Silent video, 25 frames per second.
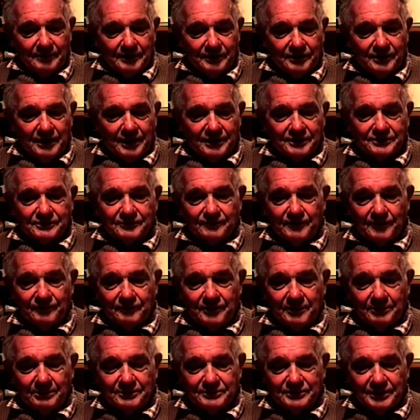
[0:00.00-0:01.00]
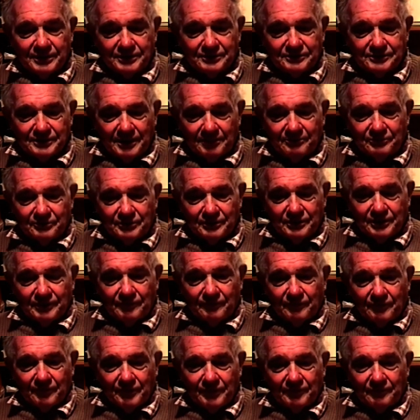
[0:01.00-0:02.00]
takes 50% subsidy
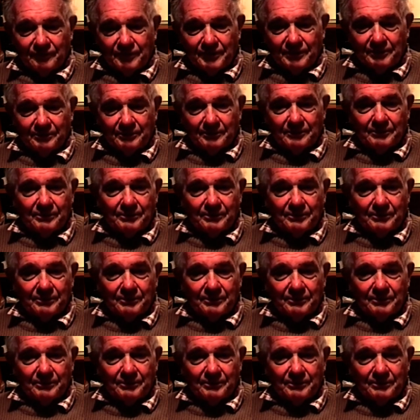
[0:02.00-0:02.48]
for every